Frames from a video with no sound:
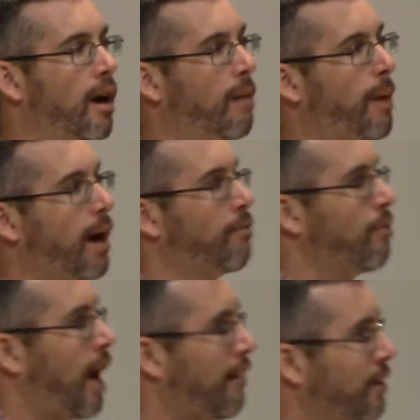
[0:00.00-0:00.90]

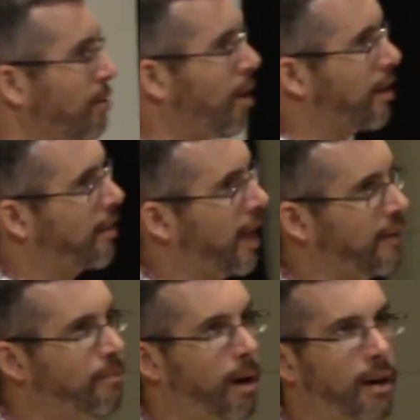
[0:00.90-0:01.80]
about having to walk the
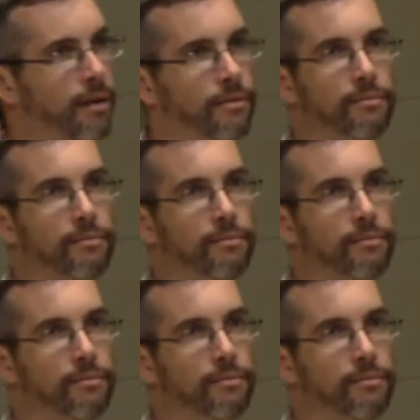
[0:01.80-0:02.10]
half mile?